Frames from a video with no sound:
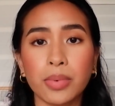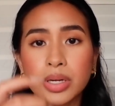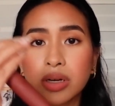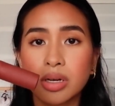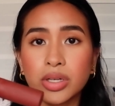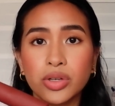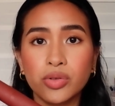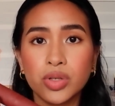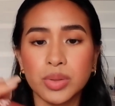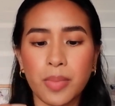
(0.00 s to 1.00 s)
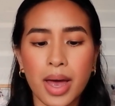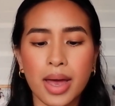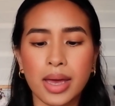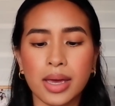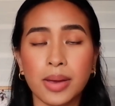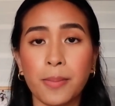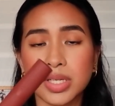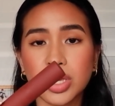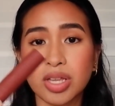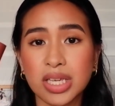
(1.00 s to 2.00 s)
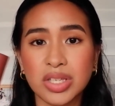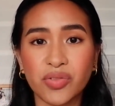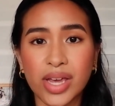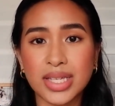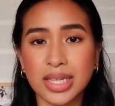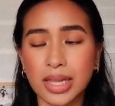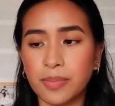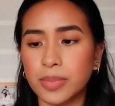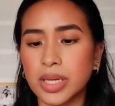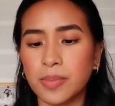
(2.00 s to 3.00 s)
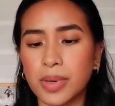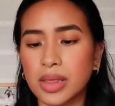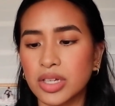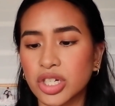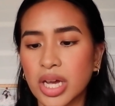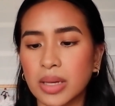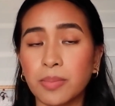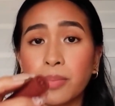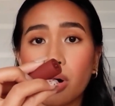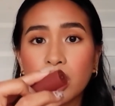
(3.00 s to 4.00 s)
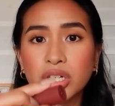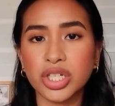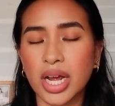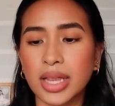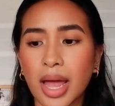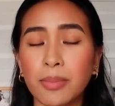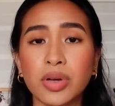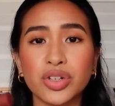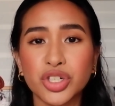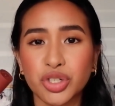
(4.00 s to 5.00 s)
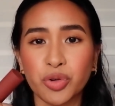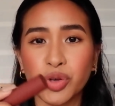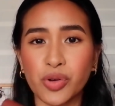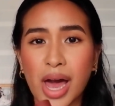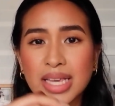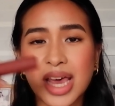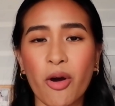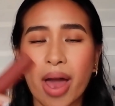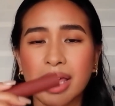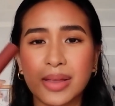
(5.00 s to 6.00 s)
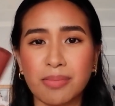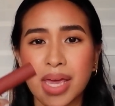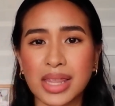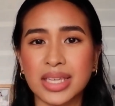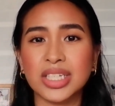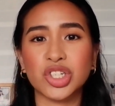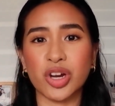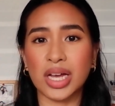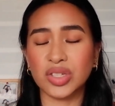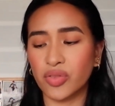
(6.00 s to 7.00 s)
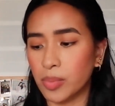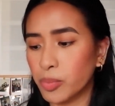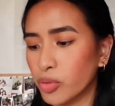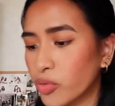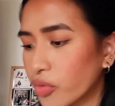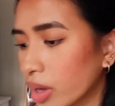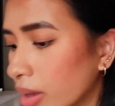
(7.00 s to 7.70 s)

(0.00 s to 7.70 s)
I'm going to use my Sunnies Face Lip Dip in the shade Posh, and I'm going to show you guys how I can make this transfer proof.